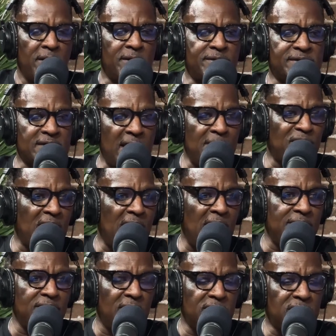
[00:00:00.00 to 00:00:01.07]
The same guy
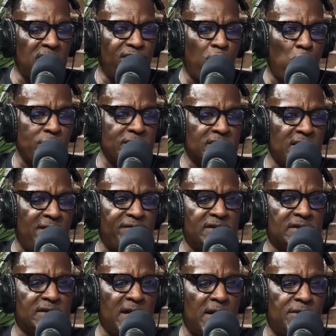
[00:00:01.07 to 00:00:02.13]
in 1947
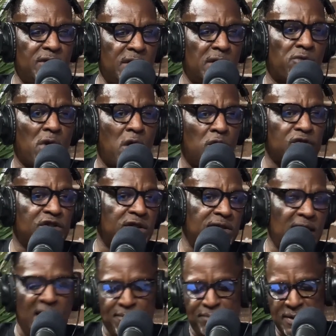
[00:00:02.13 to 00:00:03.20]
said Negroes should
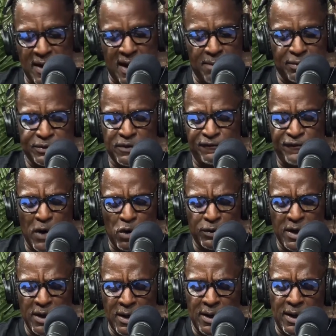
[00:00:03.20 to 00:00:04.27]
not be able to vote
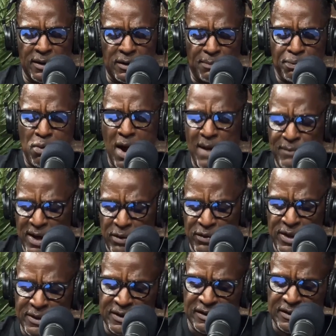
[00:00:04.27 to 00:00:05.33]
in a
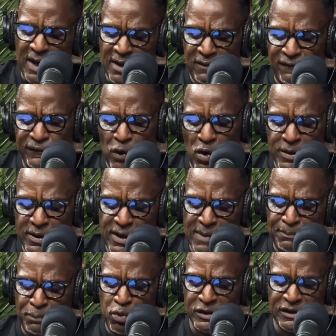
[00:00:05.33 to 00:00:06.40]
primary in the state of Florida. He
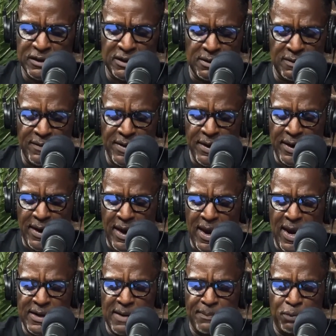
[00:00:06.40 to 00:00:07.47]
pushed it,
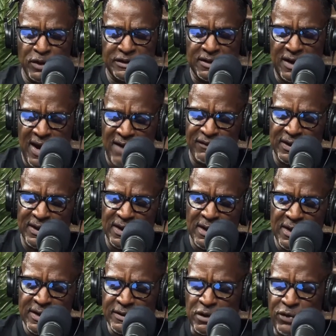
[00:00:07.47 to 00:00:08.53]
and he pushed it heavily.
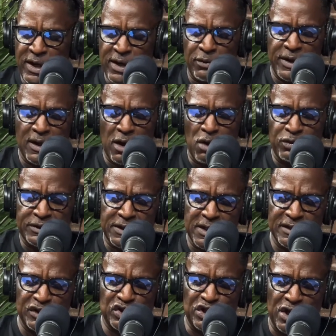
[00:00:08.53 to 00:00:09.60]
So here we go with
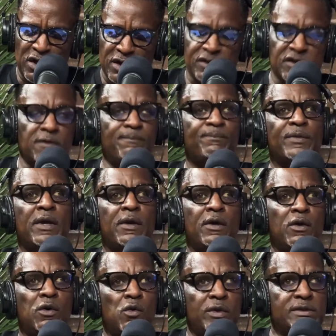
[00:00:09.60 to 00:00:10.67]
this judge
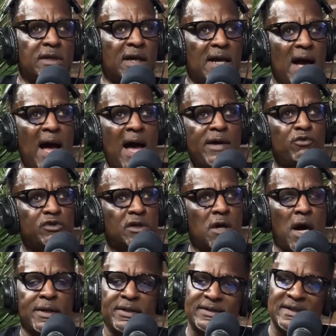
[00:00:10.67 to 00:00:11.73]
who was the guy who's
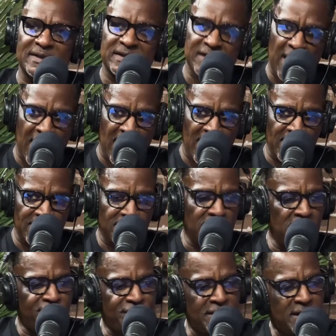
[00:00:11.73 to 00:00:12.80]
going to decide
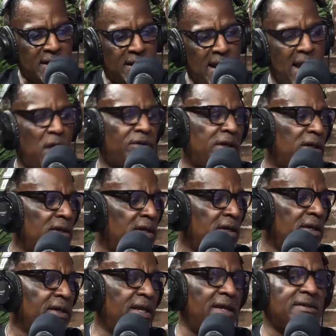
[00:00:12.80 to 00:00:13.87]
if the county
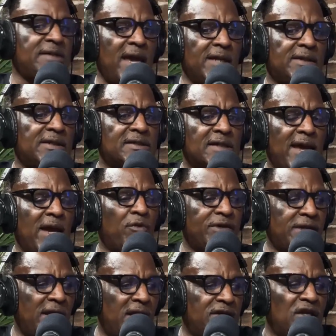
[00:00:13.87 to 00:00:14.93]
can take this land. What
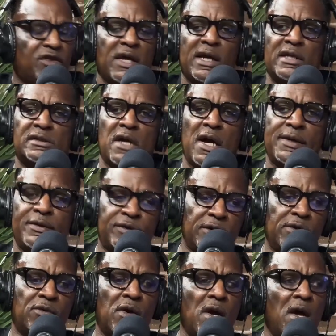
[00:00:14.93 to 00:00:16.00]
the hell you think he's going to
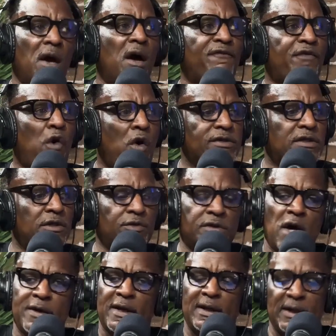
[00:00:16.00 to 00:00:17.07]
do? Of course, he was
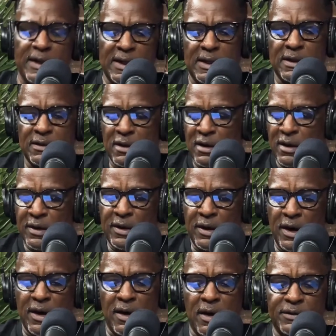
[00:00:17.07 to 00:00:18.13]
going to lean
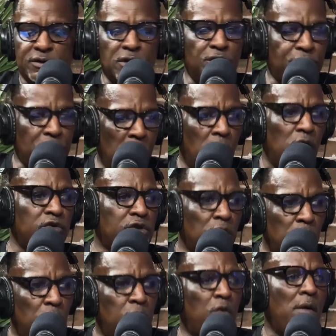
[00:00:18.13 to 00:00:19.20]
to those
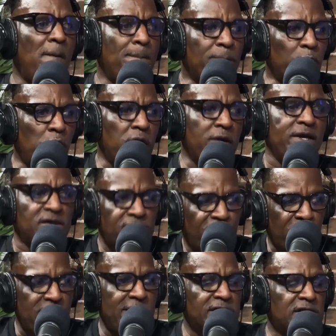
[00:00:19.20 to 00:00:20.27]
who were his
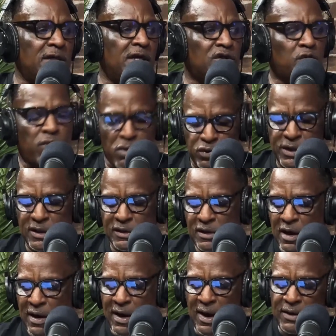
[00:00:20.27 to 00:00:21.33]
friends and his cronies.
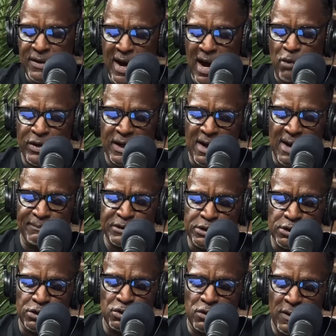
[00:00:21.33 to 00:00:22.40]
And now we come
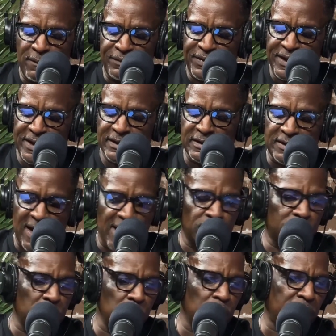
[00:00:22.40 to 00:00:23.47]
to this now,
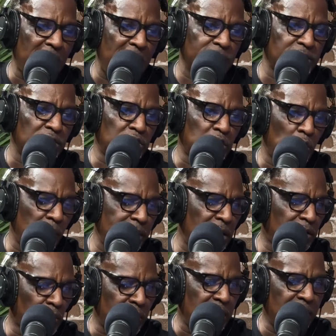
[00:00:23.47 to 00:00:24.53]

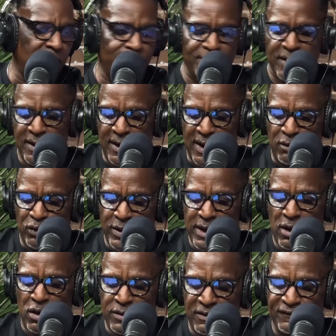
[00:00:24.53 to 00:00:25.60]
2023, and we
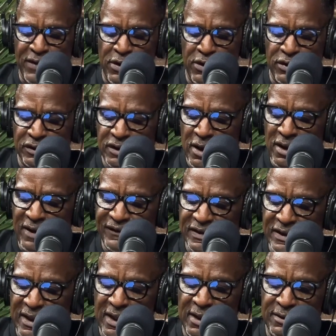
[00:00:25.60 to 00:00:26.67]
are on the verge of
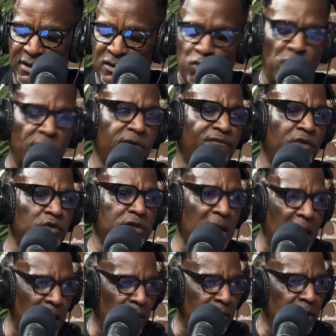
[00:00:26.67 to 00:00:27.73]
seeing this wonderful
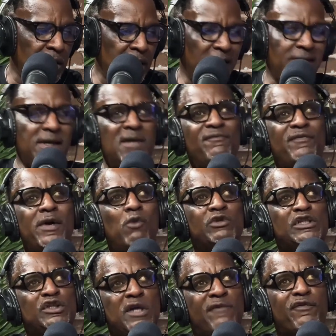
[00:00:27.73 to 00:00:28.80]
town. And Eatonville
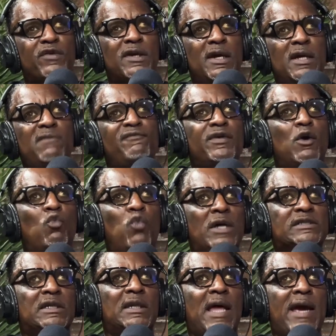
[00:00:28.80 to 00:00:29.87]
was different. Eatonville
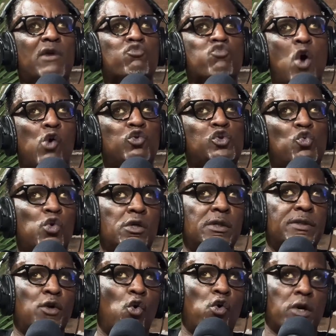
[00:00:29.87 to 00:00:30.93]
wasn't like
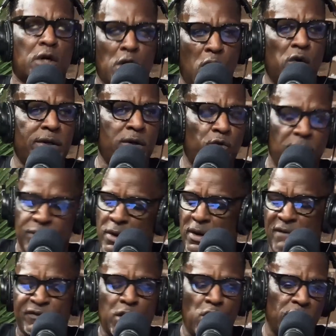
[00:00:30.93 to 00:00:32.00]
Rosewood or Coe, where,
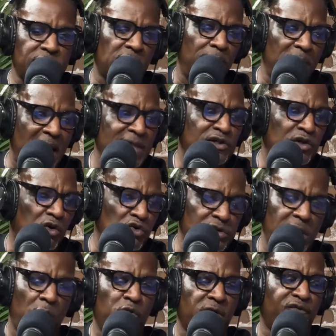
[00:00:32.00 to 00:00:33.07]
of course, the massacres
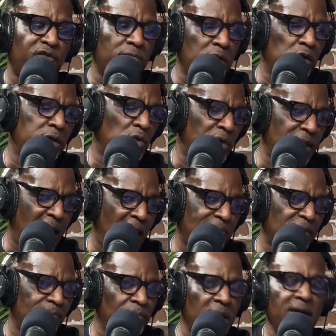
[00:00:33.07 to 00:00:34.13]
that we're familiar with
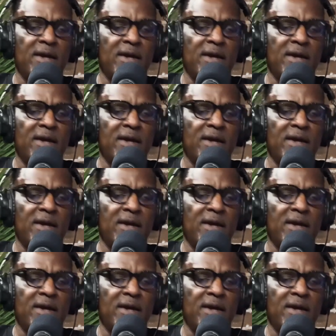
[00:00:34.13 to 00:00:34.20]
happened.